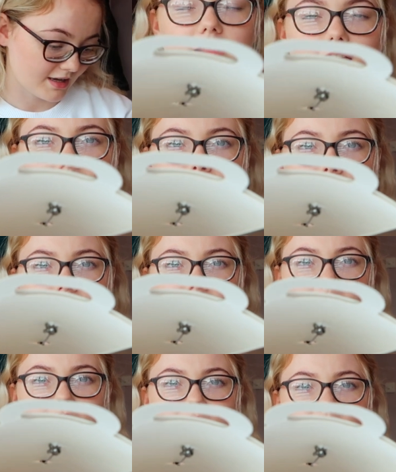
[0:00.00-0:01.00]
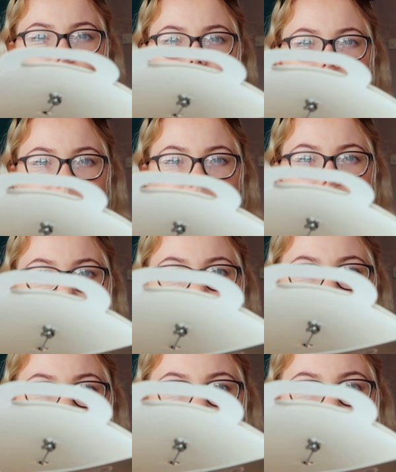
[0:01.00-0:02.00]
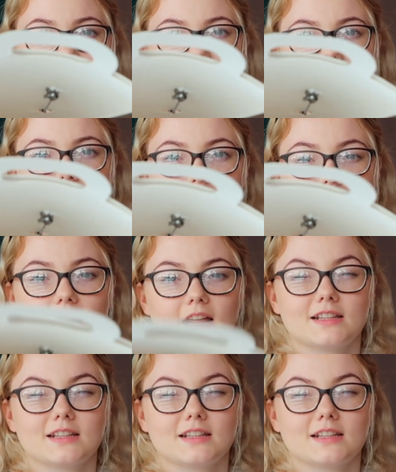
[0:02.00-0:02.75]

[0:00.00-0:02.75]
That might not be in focus, but the pin is like that.